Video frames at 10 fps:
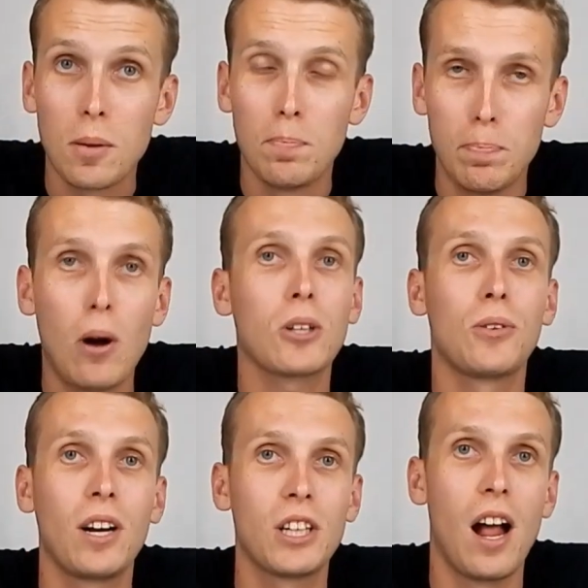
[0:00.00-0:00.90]
that was a
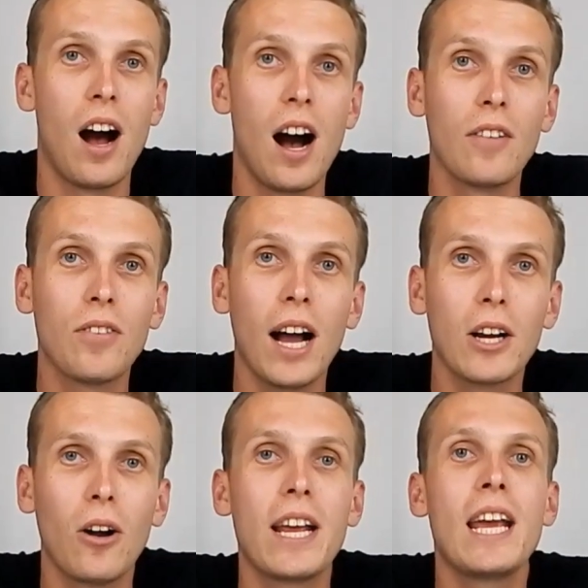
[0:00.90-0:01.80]
box rush and a half.
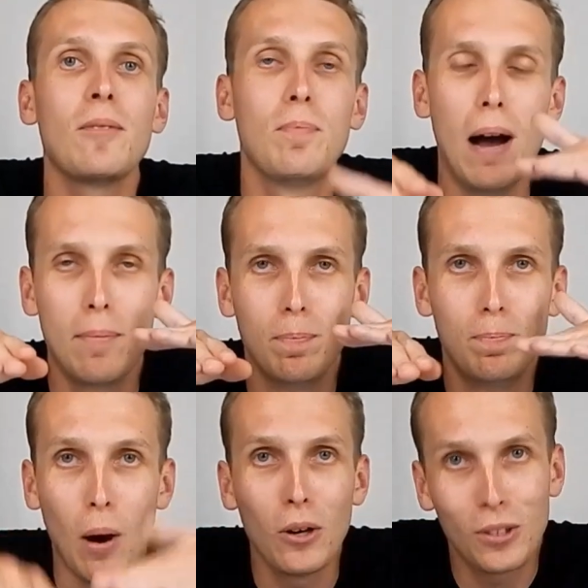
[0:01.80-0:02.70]
I got hit by
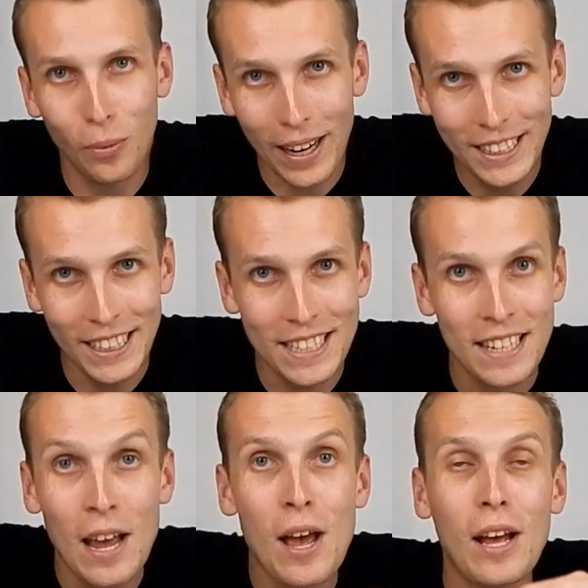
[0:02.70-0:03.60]
both
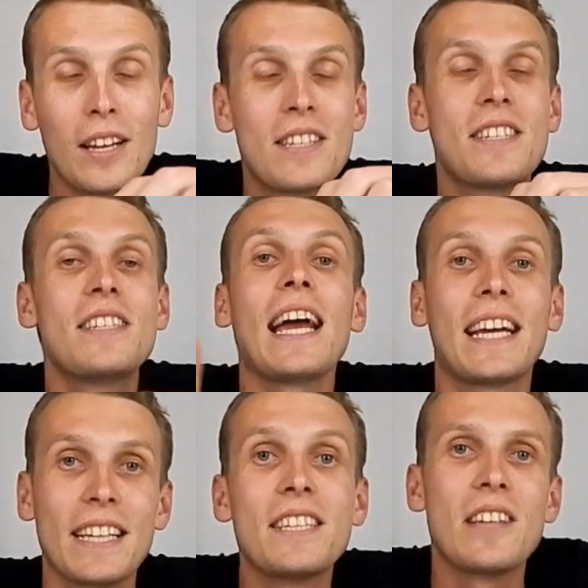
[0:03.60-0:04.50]
wedges
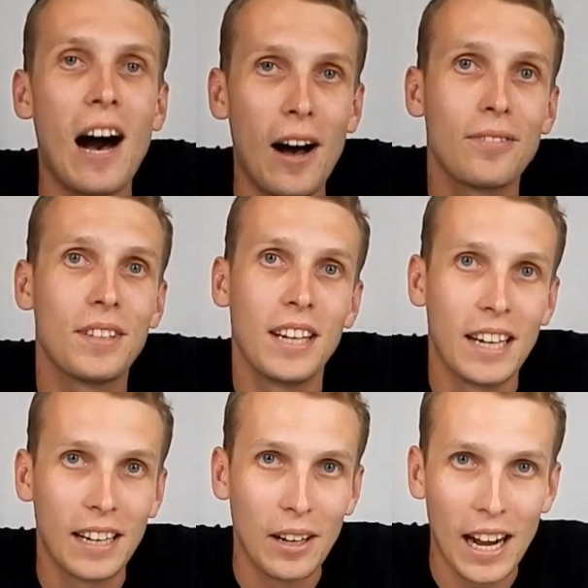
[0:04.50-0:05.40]
seconds after
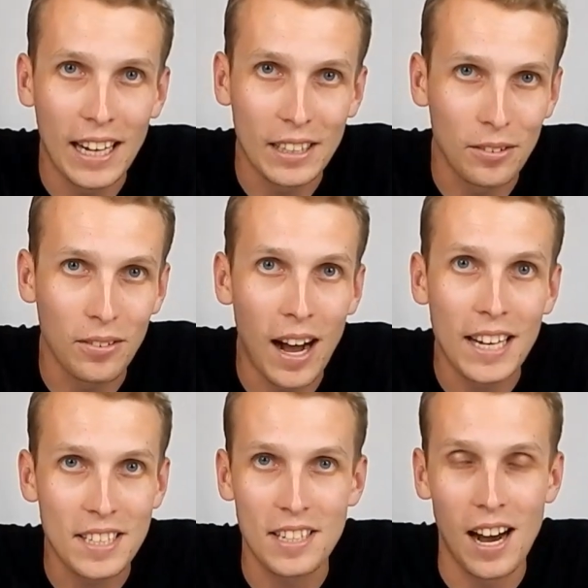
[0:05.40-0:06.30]
uh, the
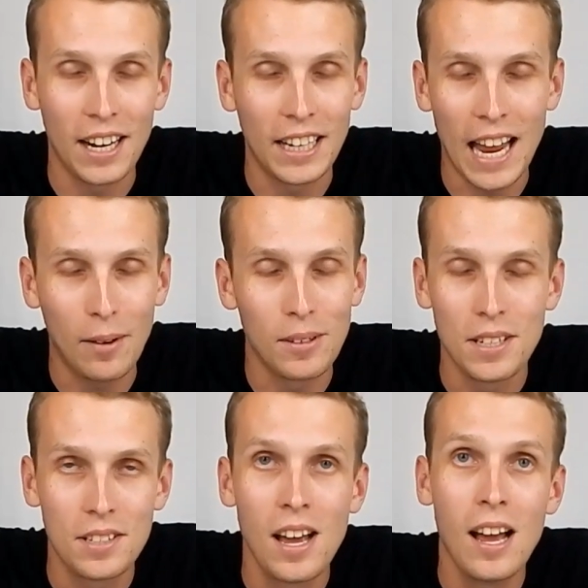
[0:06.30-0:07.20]
fight started. That
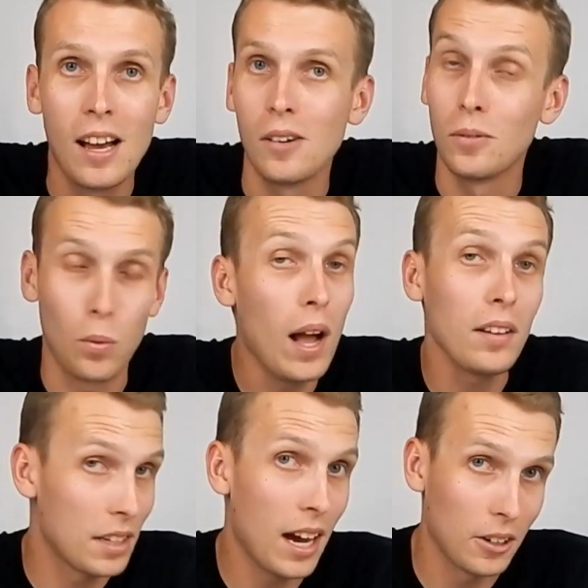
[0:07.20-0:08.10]
was
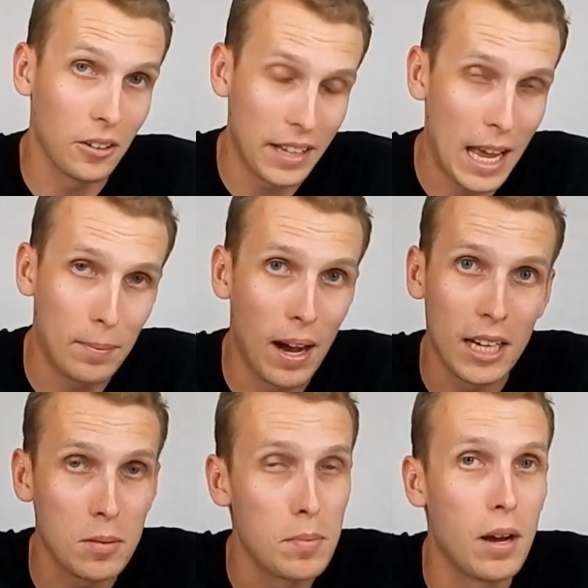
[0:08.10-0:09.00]
well done on their
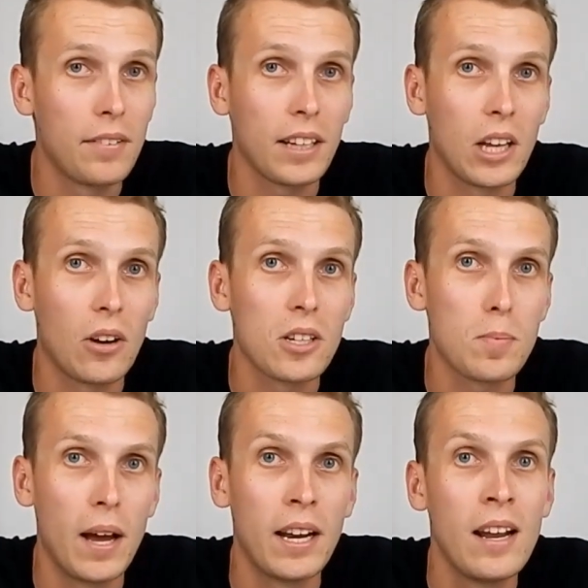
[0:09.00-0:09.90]
part, to be perfectly
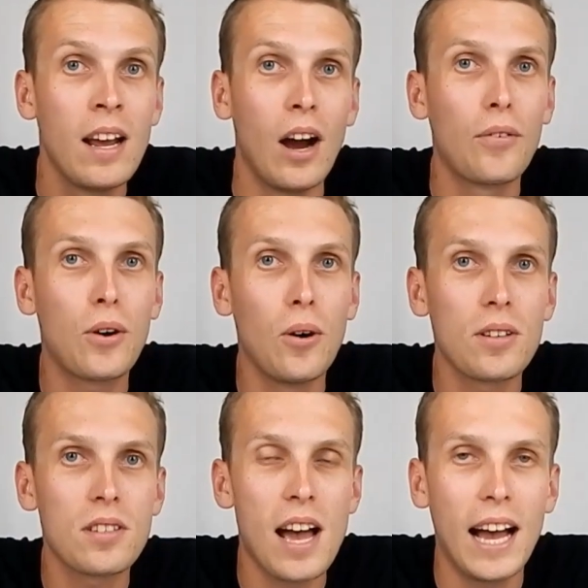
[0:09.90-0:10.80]
honest. But of
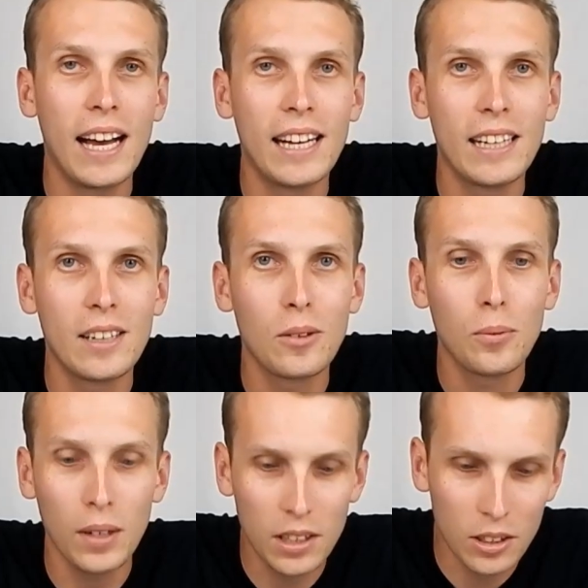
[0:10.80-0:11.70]
course,
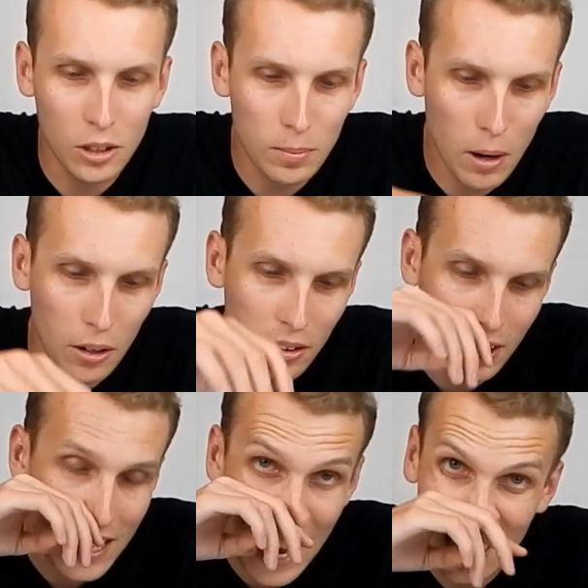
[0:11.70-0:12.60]
uh, with the new
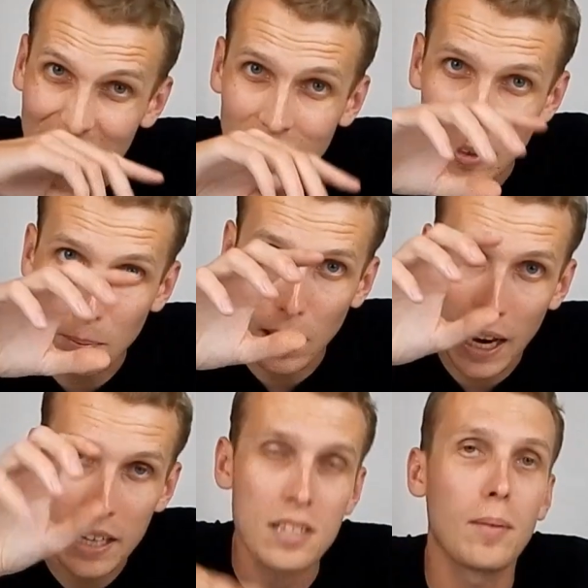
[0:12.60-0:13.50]
motor attached, the
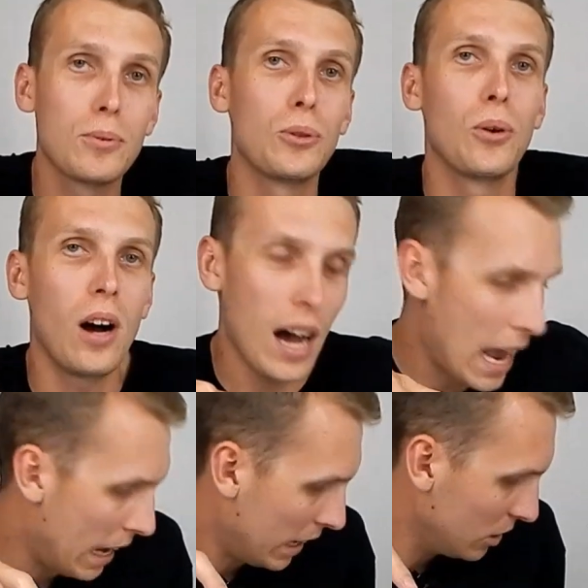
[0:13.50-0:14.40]
blade is up too
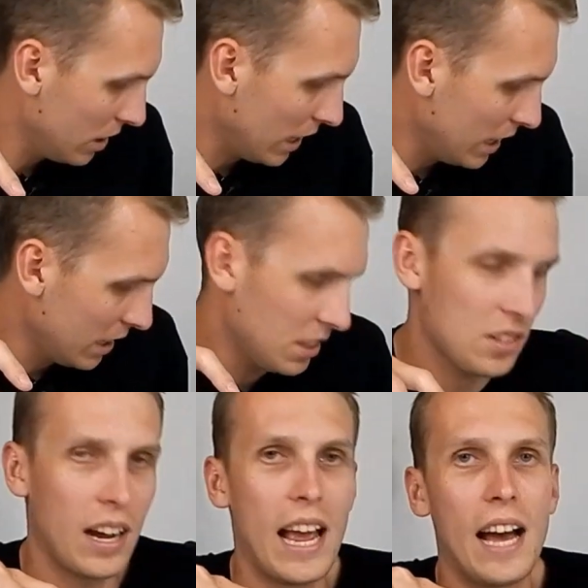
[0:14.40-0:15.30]
high. And actually, I can get
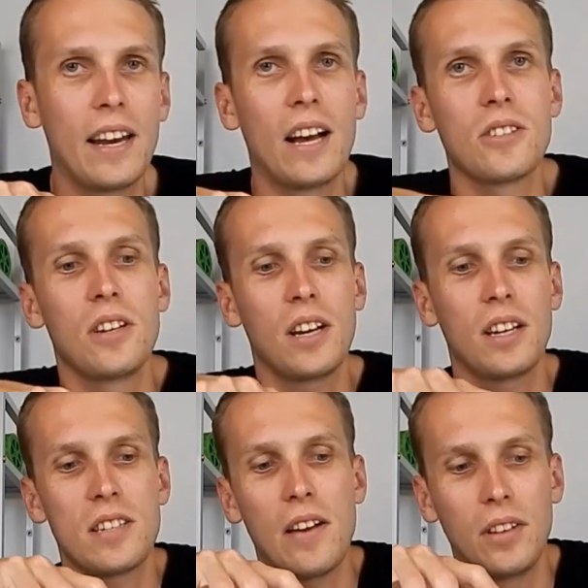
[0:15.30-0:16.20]
this guy out now so
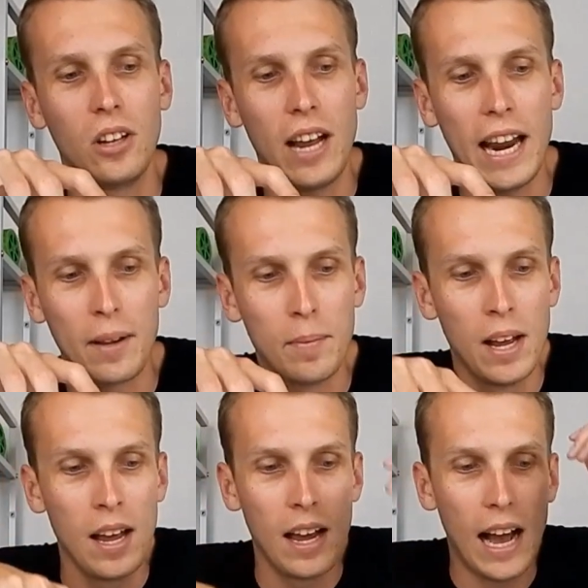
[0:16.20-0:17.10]
you guys have a look at
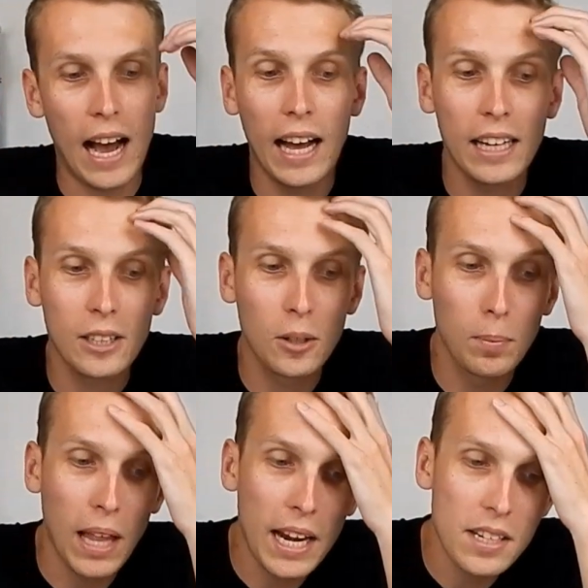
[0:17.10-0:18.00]
him. Uh,
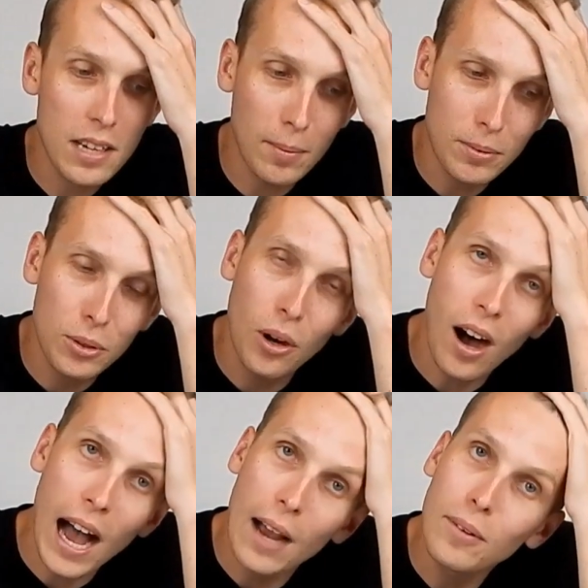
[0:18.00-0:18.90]
the blade is up
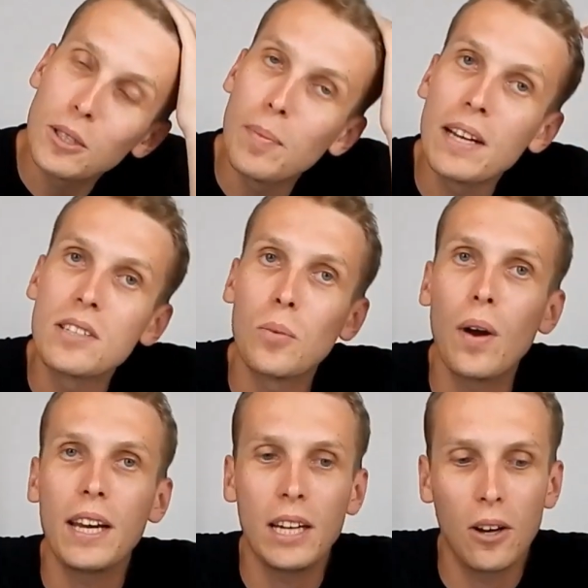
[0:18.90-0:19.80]
too high, which means
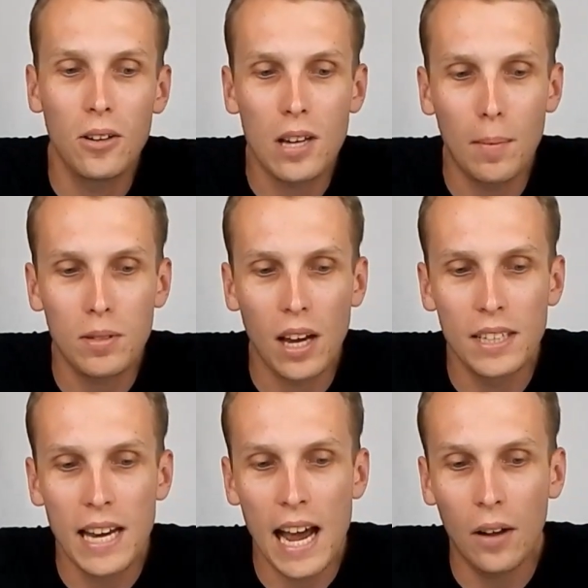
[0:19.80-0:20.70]
that when he goes
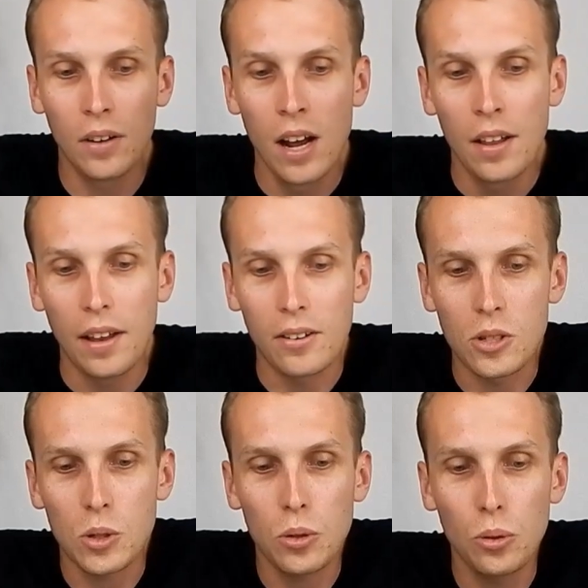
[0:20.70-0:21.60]
upside down,
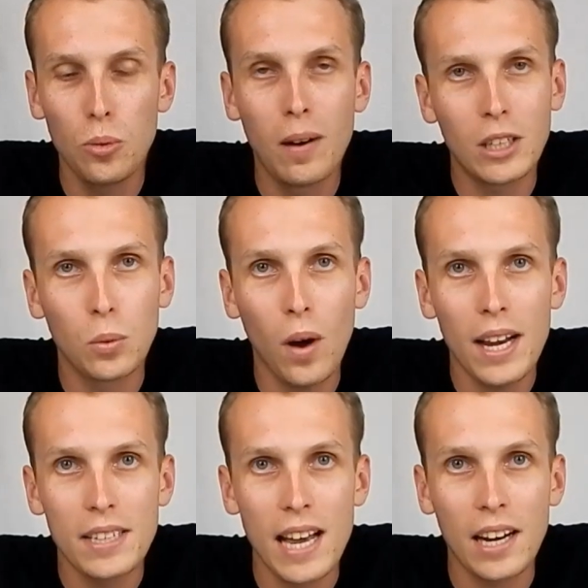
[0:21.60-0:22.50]
there is too much
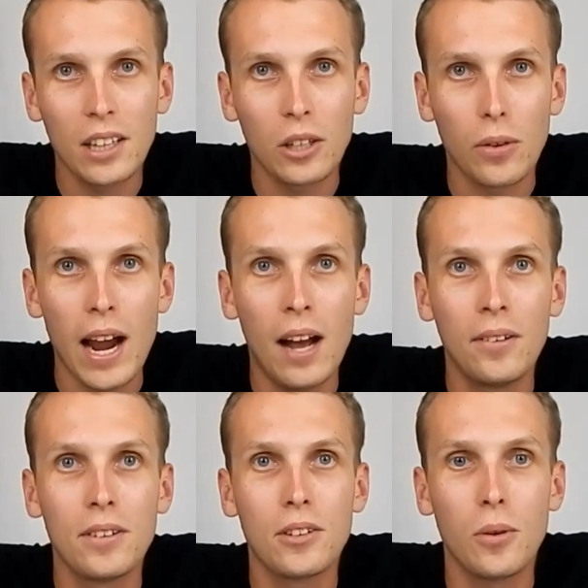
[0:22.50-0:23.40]
weight down at the
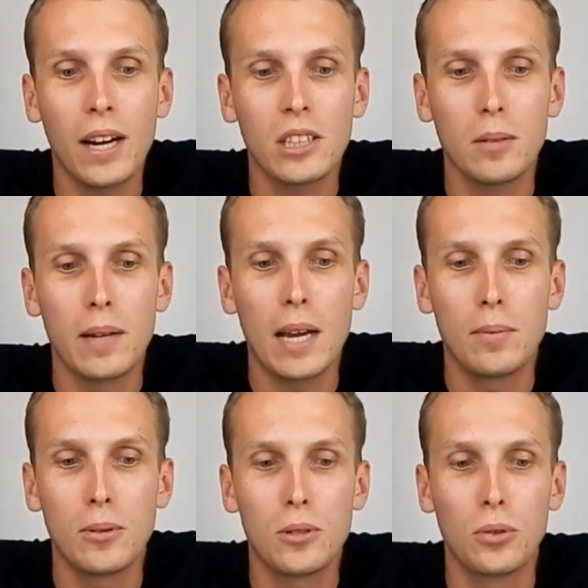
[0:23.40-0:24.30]
ground to actually be
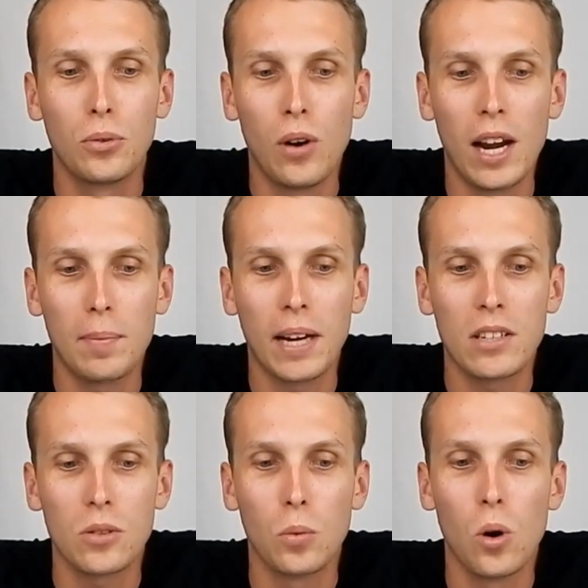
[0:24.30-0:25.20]
able to run up
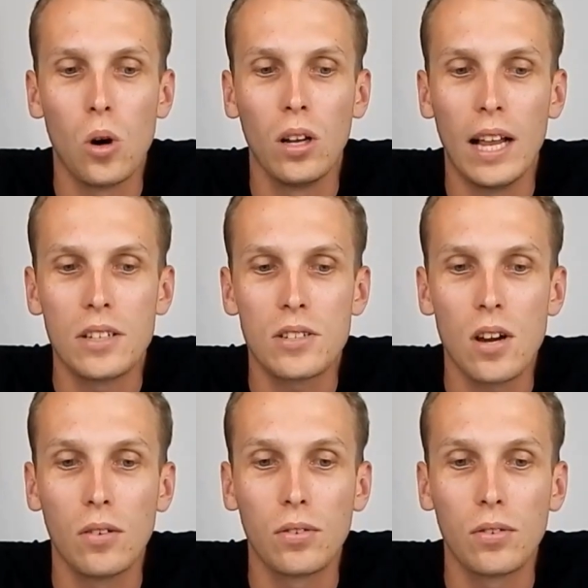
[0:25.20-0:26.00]
against a wall and